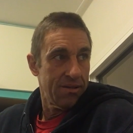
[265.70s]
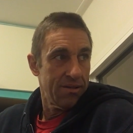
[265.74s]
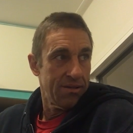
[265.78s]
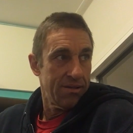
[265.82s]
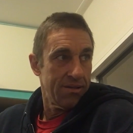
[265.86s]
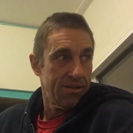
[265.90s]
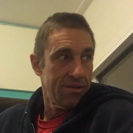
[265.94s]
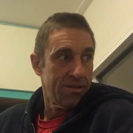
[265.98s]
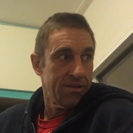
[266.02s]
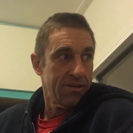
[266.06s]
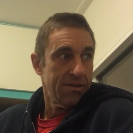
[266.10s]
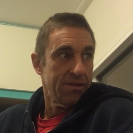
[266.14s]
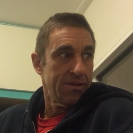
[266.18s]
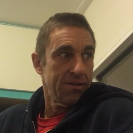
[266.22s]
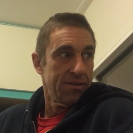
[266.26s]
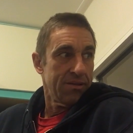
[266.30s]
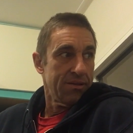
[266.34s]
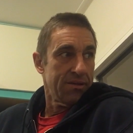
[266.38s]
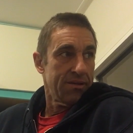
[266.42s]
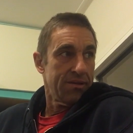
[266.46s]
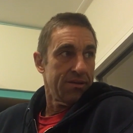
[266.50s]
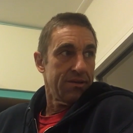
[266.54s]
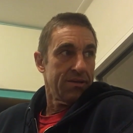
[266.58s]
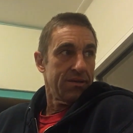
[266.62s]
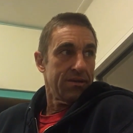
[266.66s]

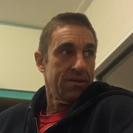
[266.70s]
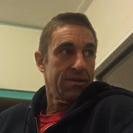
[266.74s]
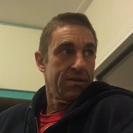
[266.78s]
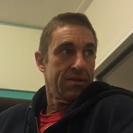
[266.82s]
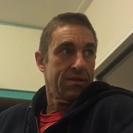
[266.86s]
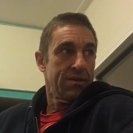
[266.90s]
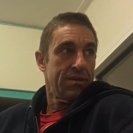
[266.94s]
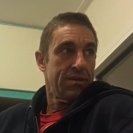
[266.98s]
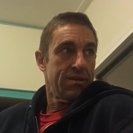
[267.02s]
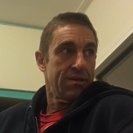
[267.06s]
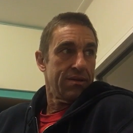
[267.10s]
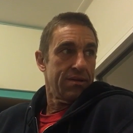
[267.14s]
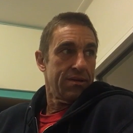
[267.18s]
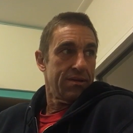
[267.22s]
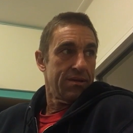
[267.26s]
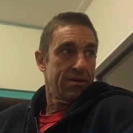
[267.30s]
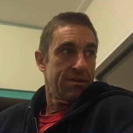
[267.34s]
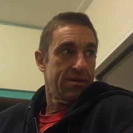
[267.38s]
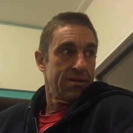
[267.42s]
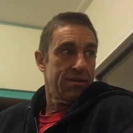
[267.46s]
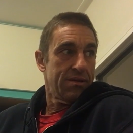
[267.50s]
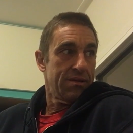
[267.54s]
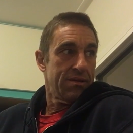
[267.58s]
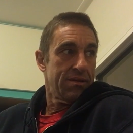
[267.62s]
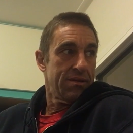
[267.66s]

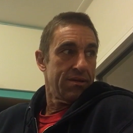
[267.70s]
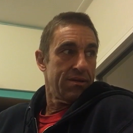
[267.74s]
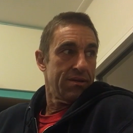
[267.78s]
(silence)